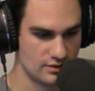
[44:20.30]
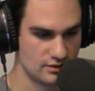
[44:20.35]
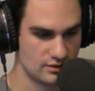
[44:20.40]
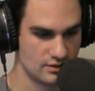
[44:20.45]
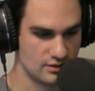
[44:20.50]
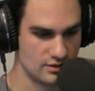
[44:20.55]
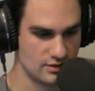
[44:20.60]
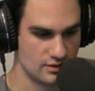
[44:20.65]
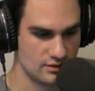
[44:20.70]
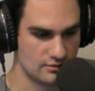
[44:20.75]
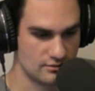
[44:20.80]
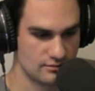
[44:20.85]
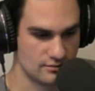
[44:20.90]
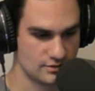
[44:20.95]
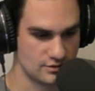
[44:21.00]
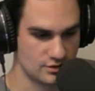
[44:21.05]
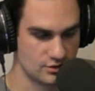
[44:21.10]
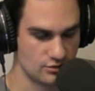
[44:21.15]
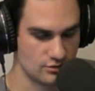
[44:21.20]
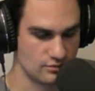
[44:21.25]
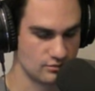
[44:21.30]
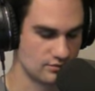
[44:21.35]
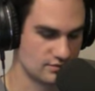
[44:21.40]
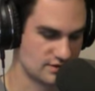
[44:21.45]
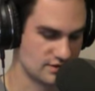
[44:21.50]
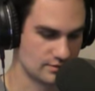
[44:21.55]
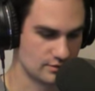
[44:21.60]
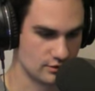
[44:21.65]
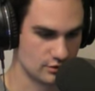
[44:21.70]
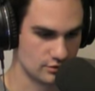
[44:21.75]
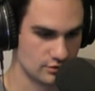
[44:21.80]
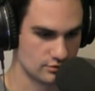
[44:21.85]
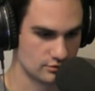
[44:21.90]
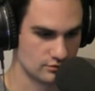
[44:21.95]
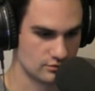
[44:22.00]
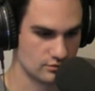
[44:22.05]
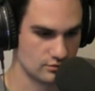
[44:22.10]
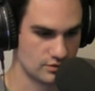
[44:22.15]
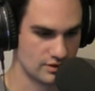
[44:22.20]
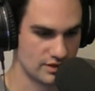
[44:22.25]
Um, so similar
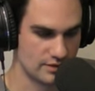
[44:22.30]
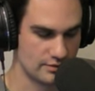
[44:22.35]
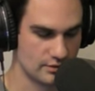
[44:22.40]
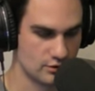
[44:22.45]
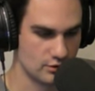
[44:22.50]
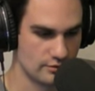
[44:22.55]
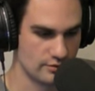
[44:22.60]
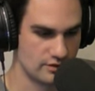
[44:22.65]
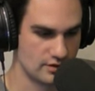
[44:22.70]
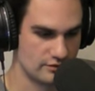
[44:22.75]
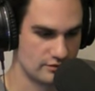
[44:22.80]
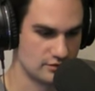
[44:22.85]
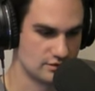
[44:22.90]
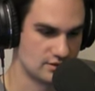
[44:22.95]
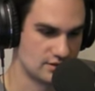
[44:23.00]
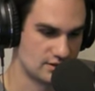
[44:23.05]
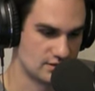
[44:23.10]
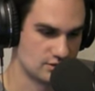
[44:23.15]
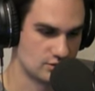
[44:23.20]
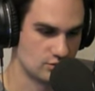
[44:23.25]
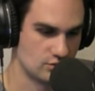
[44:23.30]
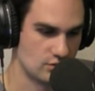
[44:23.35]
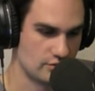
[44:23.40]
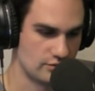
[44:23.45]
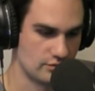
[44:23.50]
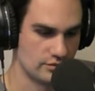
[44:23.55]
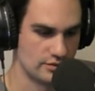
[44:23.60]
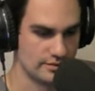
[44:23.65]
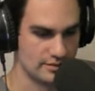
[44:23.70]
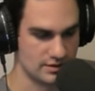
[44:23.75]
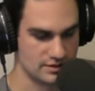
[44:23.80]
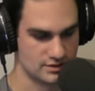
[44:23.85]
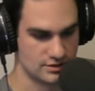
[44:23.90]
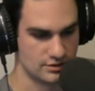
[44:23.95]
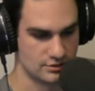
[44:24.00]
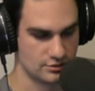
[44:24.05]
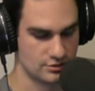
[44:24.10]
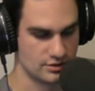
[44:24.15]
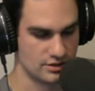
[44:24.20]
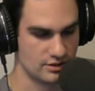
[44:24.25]
yeah. hemoglobin levels less than 12 in women, less than
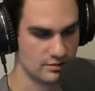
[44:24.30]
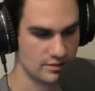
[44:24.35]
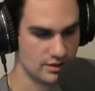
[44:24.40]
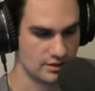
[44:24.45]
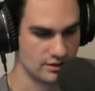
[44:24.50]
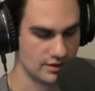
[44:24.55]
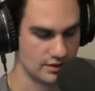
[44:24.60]
13 in men, like